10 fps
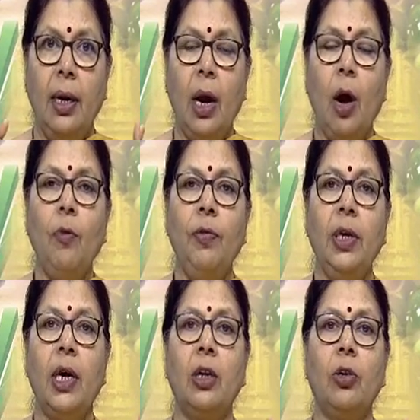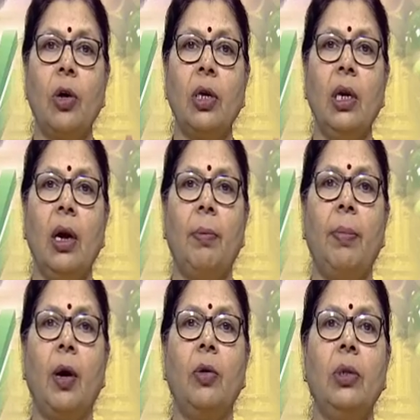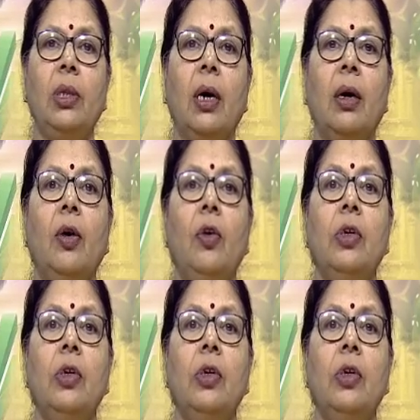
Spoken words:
Now we are talking about the